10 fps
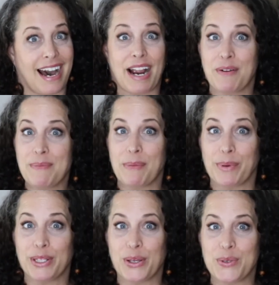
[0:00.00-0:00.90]
I
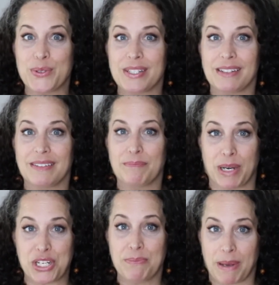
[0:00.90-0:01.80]
remembered those
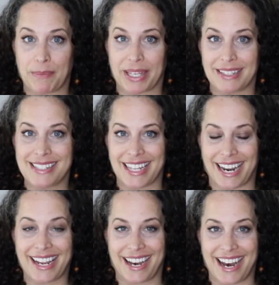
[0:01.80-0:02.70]
budget pumpkins that
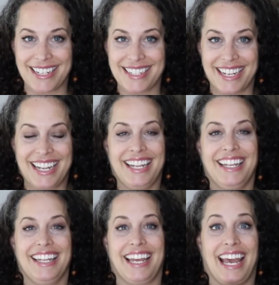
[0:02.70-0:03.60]
I got
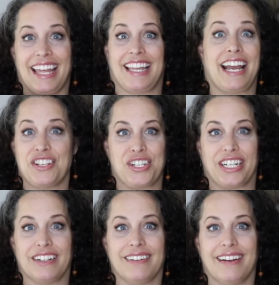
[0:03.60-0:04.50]
last
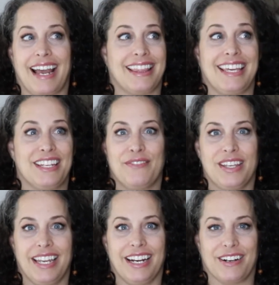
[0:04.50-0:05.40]
year at the end of
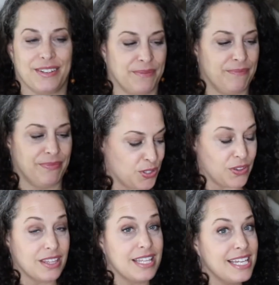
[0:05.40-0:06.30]
the year. So
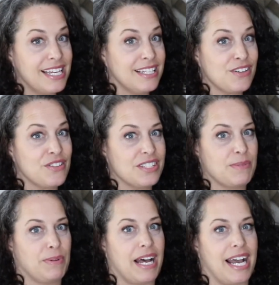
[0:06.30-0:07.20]
these are the
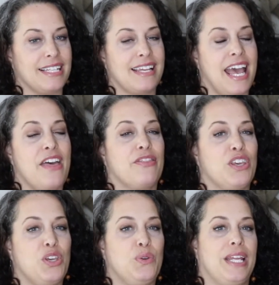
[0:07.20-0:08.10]
supplies
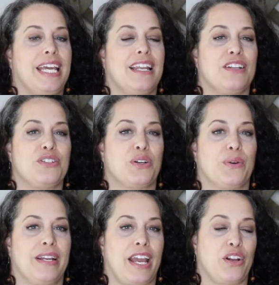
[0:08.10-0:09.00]
that you need to
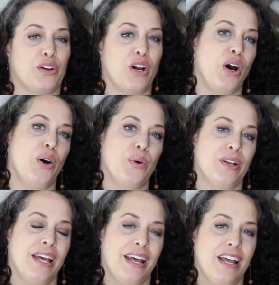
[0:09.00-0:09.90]
create your
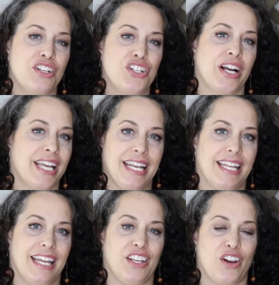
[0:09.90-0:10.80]
own chunky
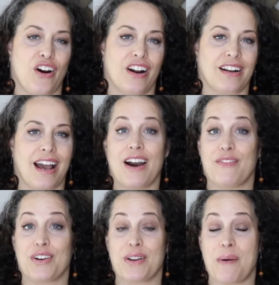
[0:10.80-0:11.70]
knit yarn
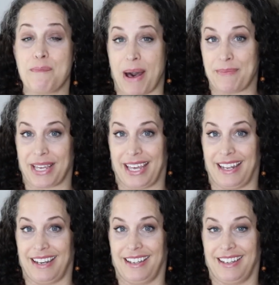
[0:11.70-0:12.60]
covered
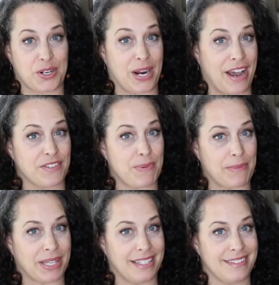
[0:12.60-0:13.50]
pumpkin. Craft
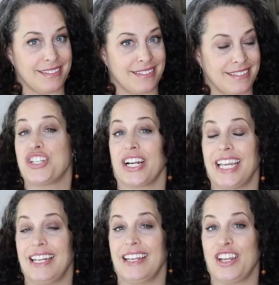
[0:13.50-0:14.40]
pumpkins,
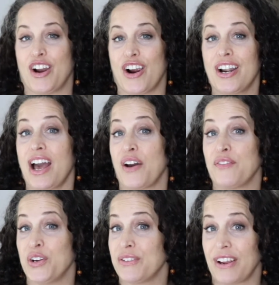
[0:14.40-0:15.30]
chunky knit yarn
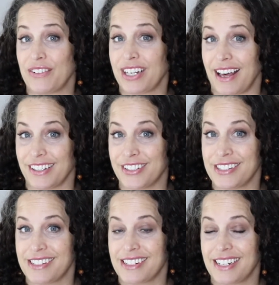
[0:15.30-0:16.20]
of your favorite
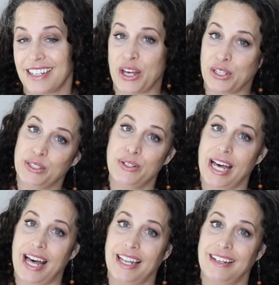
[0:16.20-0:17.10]
color, a glue
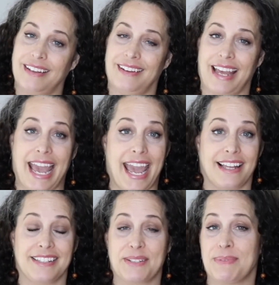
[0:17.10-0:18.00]
gun,
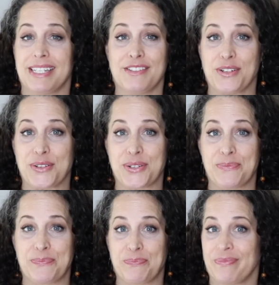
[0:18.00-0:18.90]
and some
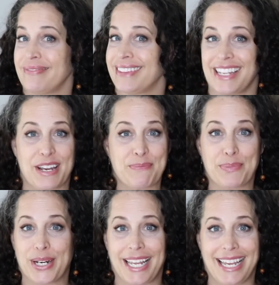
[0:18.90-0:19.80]
scissors.
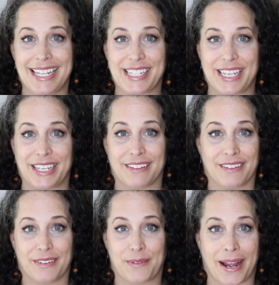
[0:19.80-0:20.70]
Pretty easy,
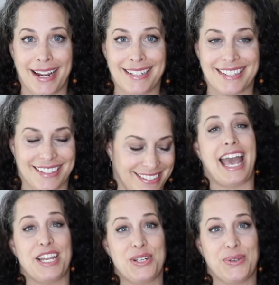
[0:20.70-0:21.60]
right?
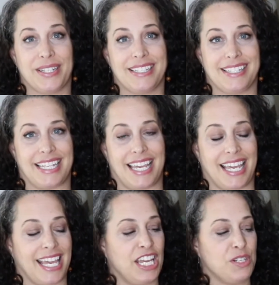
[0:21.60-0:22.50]
As you can
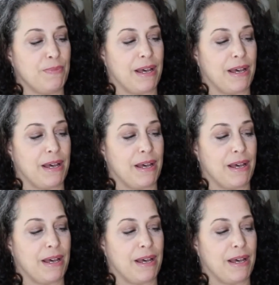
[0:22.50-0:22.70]
see, each